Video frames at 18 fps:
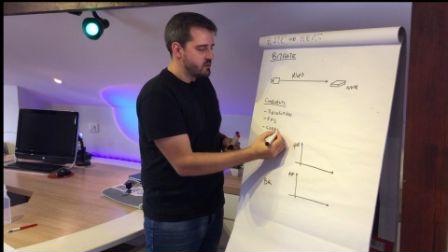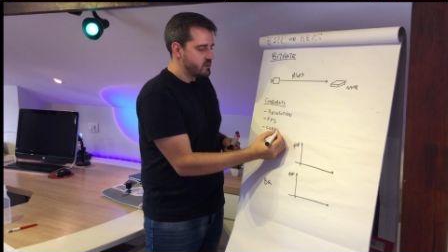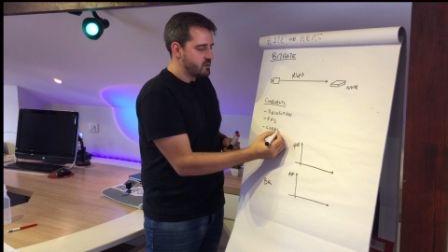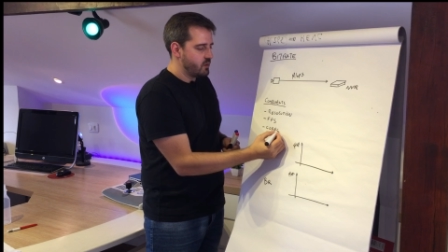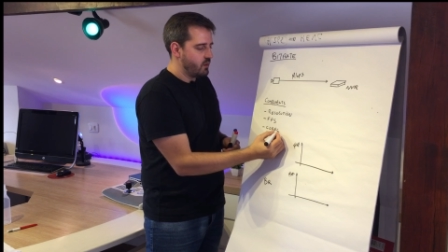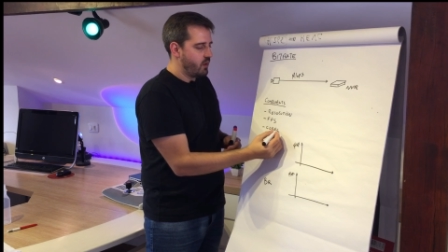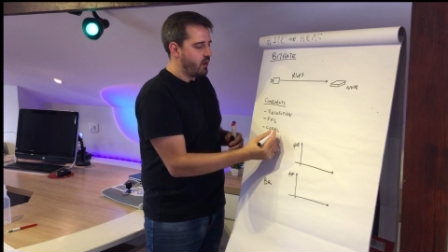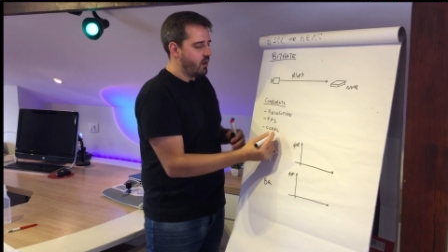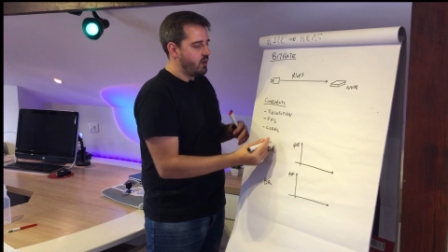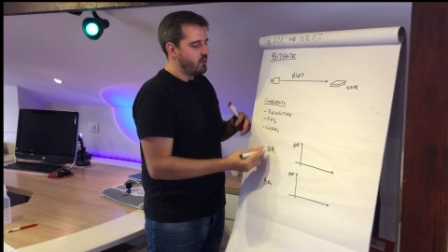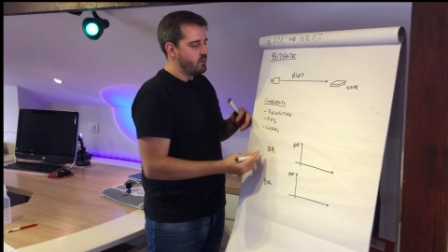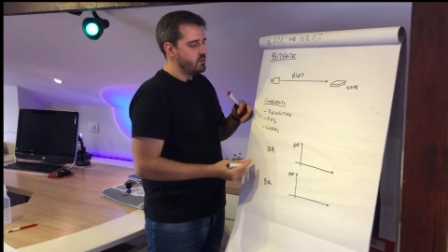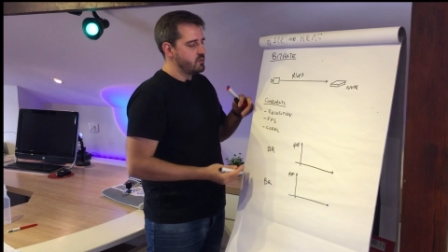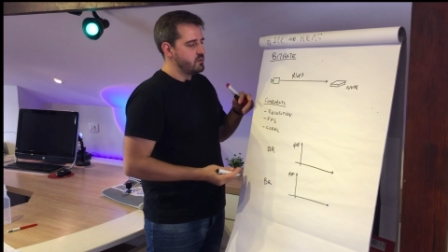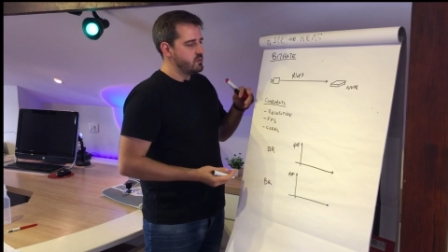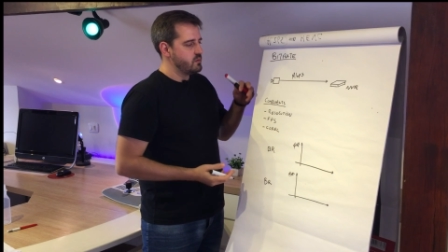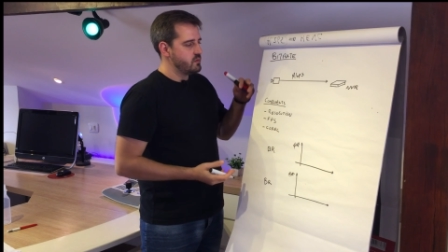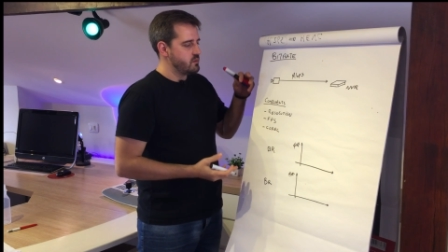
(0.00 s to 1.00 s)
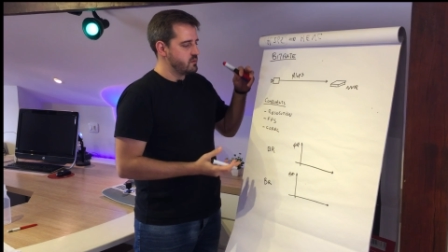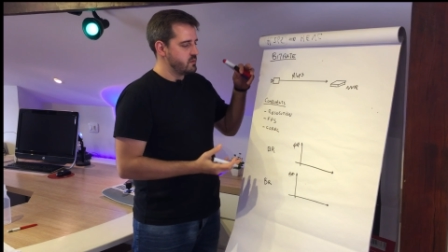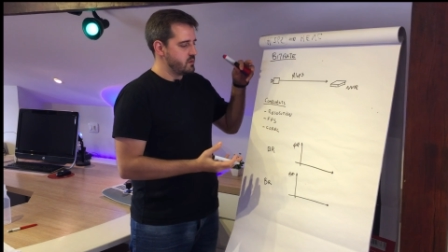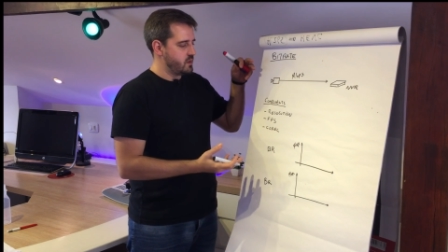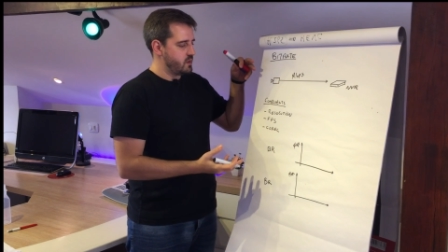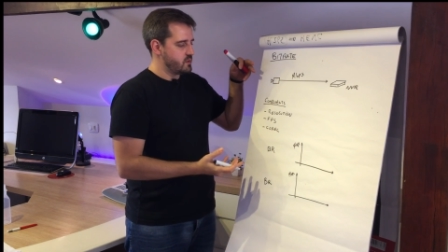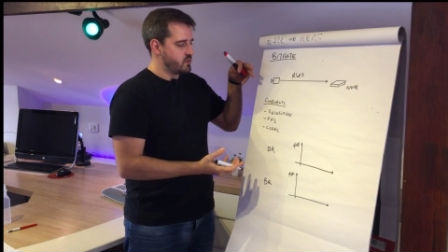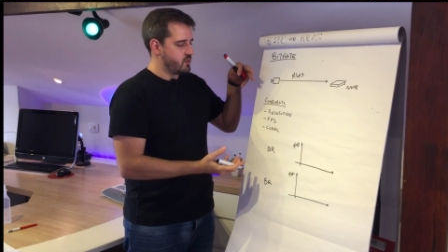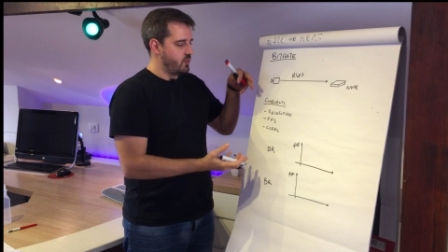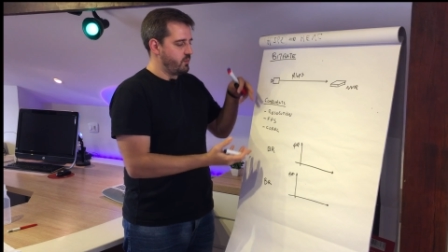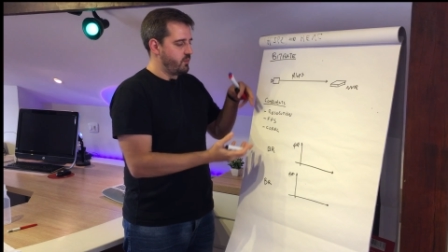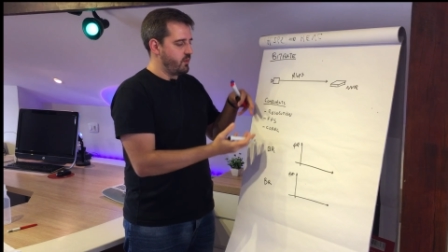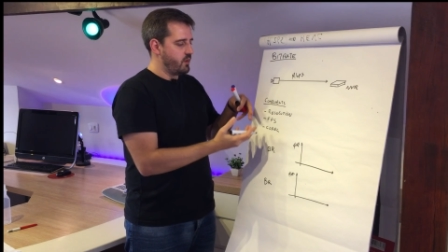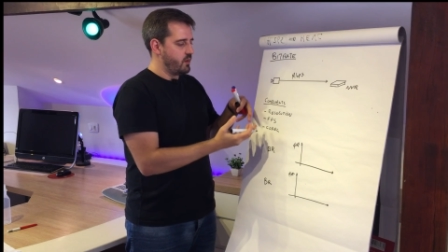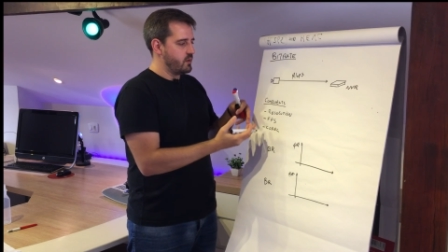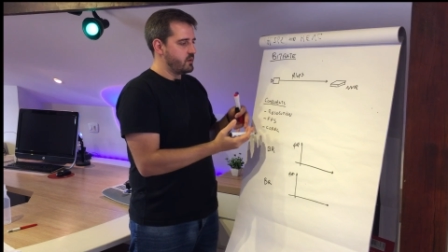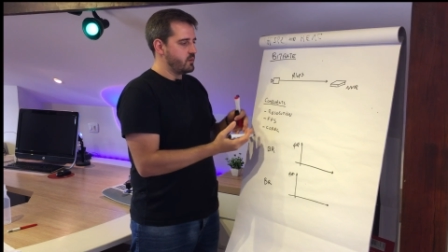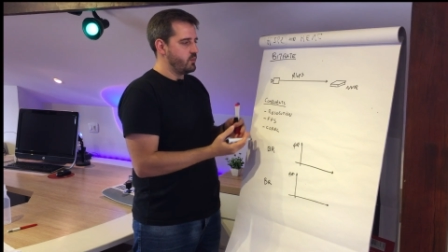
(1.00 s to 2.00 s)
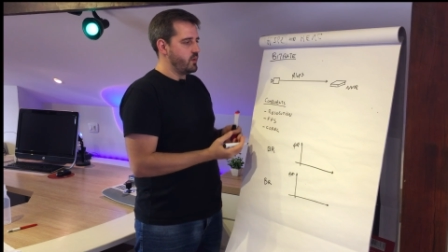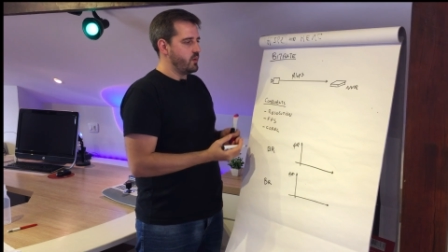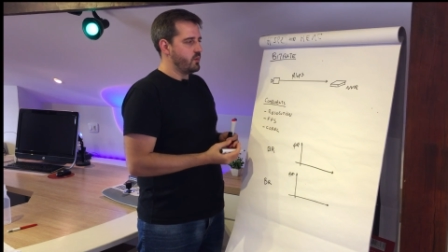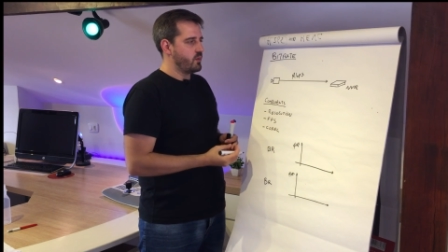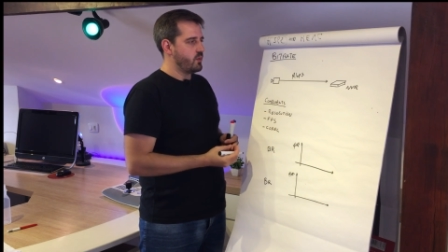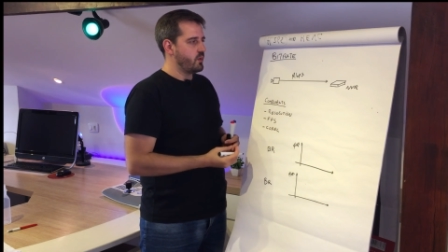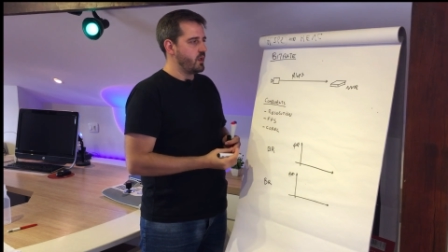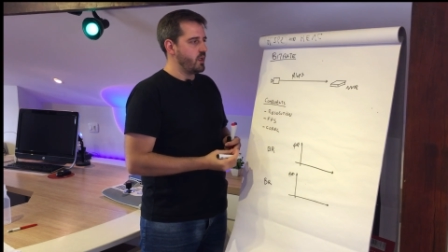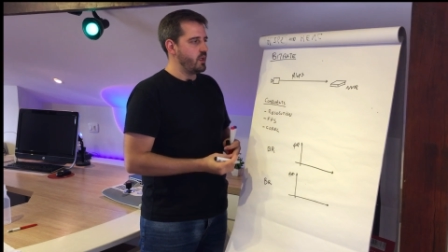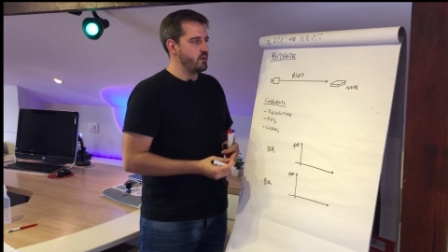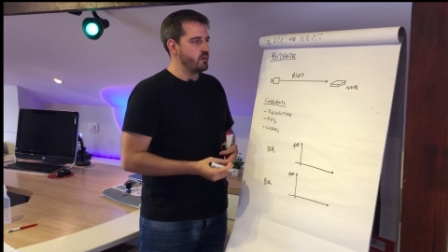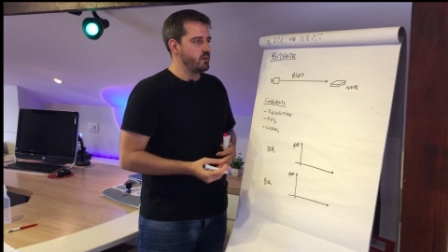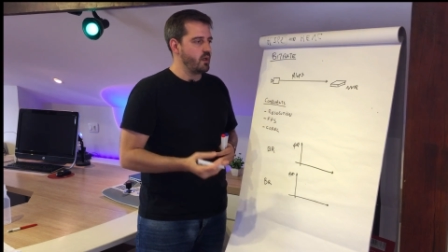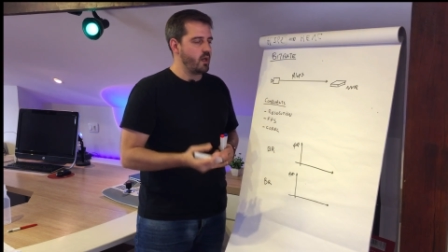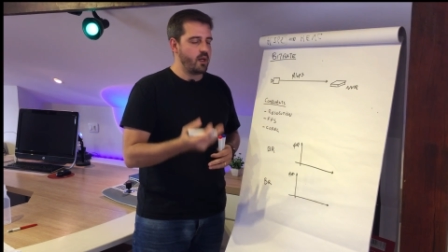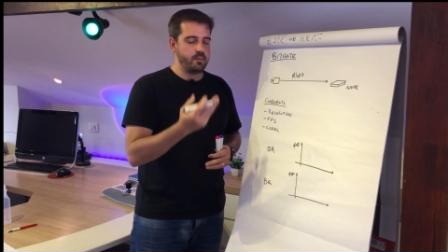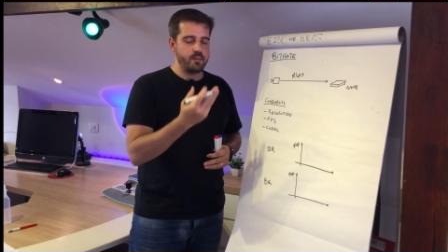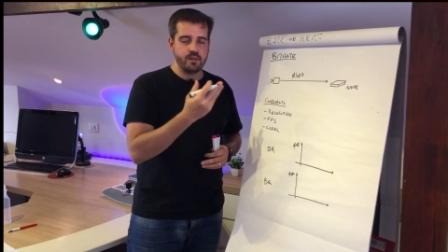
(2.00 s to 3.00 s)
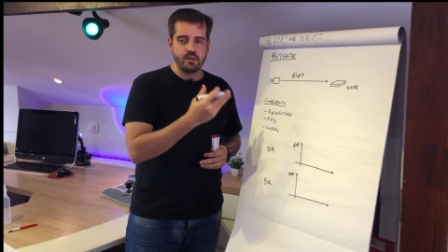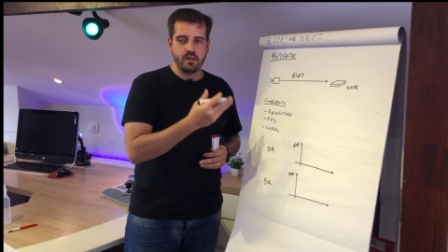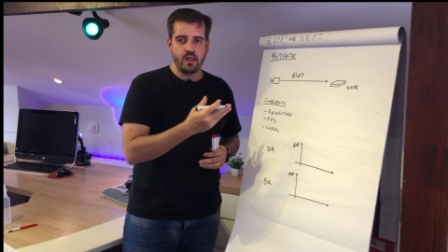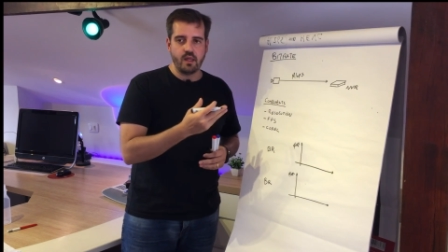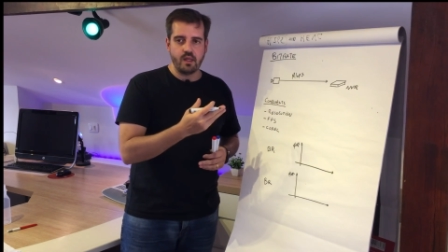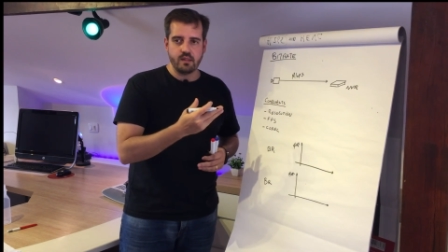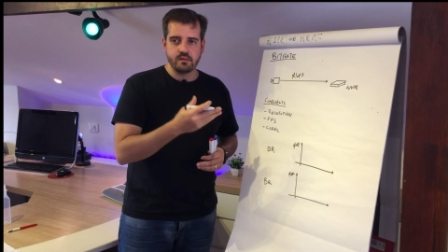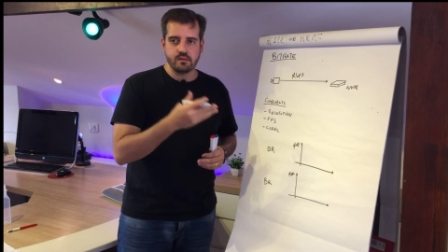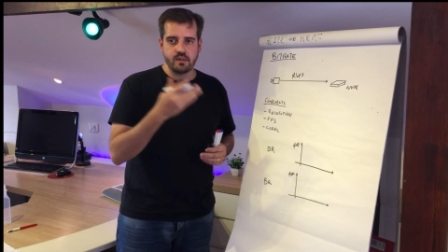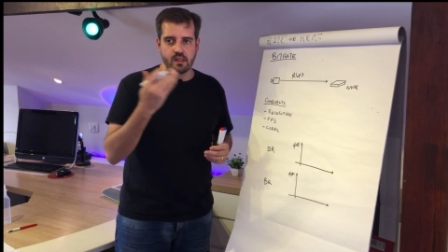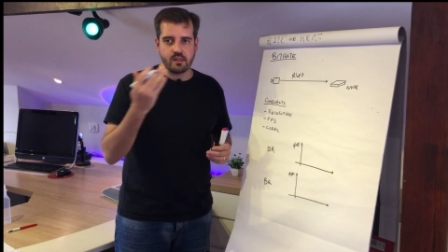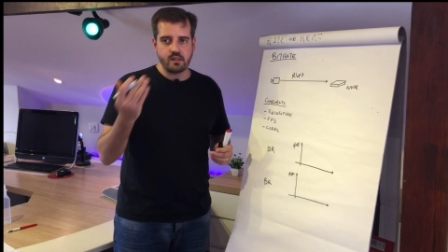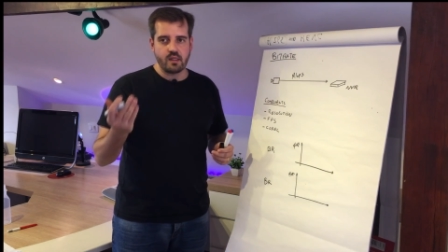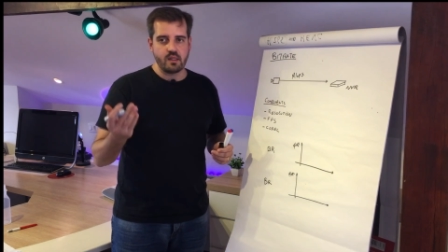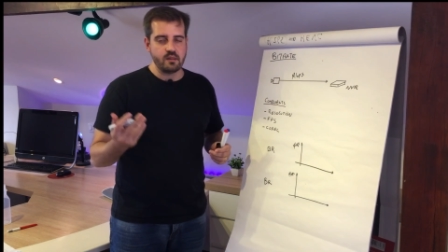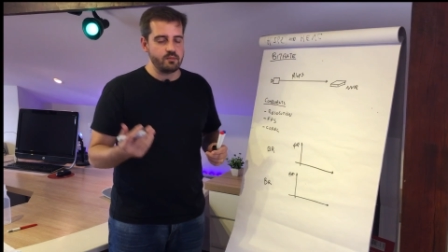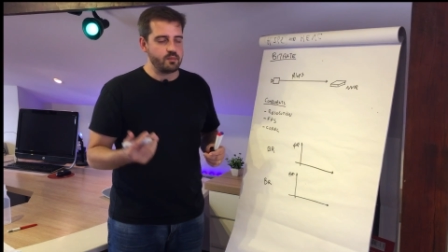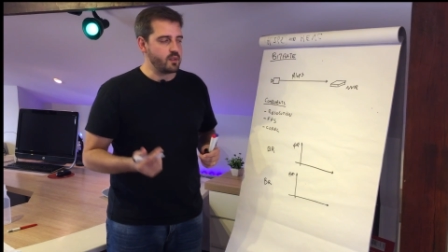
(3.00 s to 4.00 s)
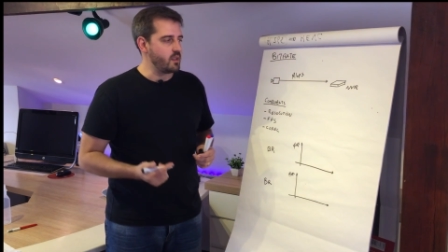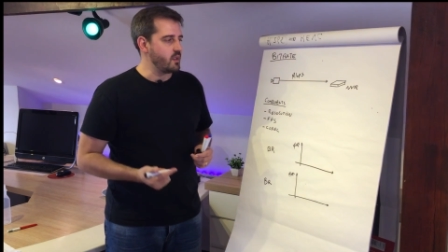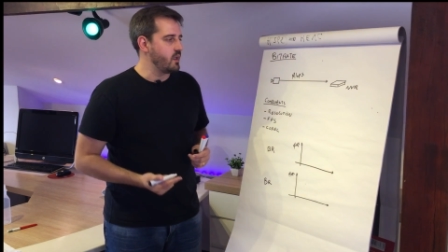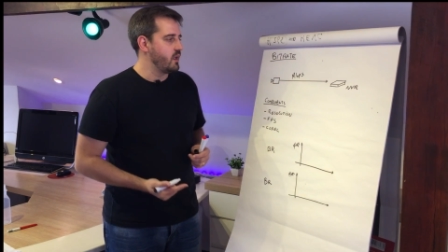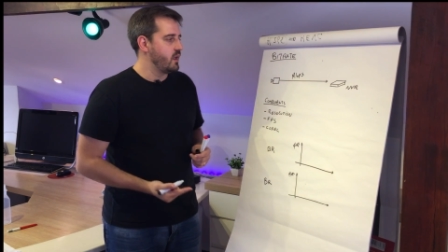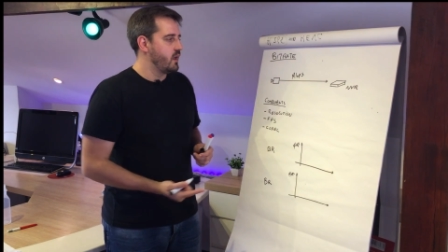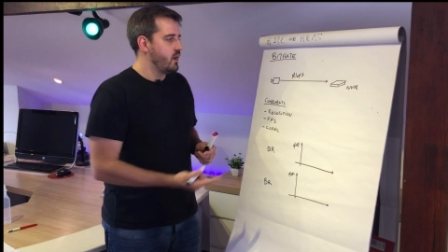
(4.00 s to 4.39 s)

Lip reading: So all this component will create a bitrate that can be